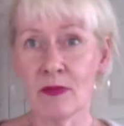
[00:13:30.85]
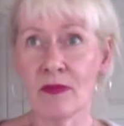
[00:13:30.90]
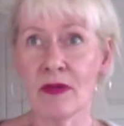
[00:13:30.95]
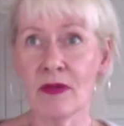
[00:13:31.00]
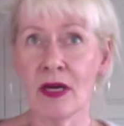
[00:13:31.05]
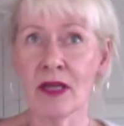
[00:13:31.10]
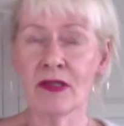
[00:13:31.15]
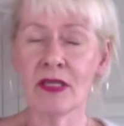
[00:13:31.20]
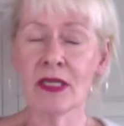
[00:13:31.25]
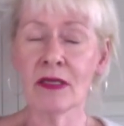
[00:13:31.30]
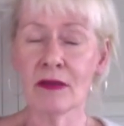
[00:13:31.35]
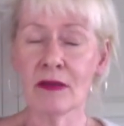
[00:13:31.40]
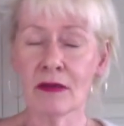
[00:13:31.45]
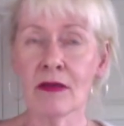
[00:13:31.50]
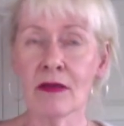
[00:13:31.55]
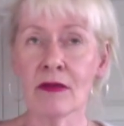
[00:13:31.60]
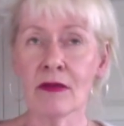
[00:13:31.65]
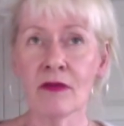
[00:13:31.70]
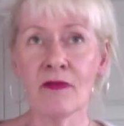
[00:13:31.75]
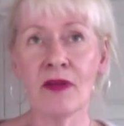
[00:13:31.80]
I think
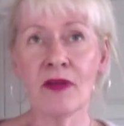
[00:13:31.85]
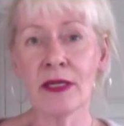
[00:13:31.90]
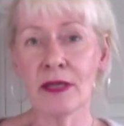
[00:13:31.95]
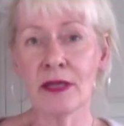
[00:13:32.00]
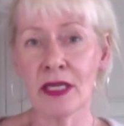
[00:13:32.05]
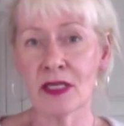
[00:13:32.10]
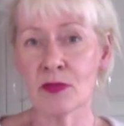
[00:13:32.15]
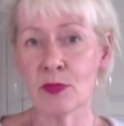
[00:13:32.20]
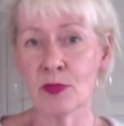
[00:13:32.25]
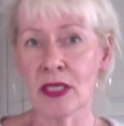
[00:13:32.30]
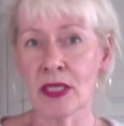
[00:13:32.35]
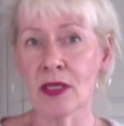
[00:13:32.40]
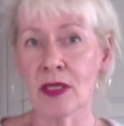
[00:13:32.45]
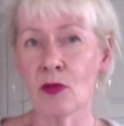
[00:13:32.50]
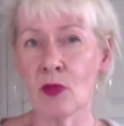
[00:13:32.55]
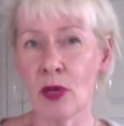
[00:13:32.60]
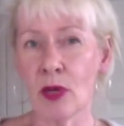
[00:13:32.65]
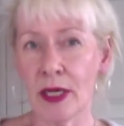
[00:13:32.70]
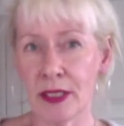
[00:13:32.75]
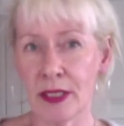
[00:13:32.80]
the field has been
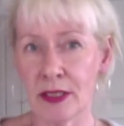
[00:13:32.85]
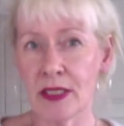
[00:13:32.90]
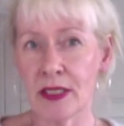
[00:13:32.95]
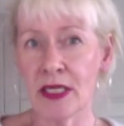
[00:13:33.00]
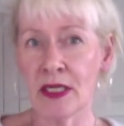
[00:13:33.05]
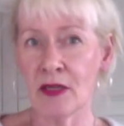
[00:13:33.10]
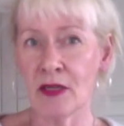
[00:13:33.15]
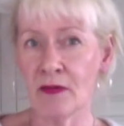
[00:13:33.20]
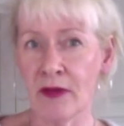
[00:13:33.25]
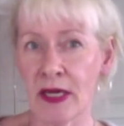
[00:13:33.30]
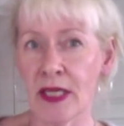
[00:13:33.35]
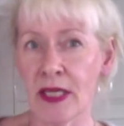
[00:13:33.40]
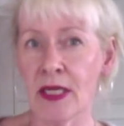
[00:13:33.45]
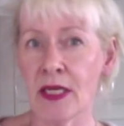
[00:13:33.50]
quite innovative.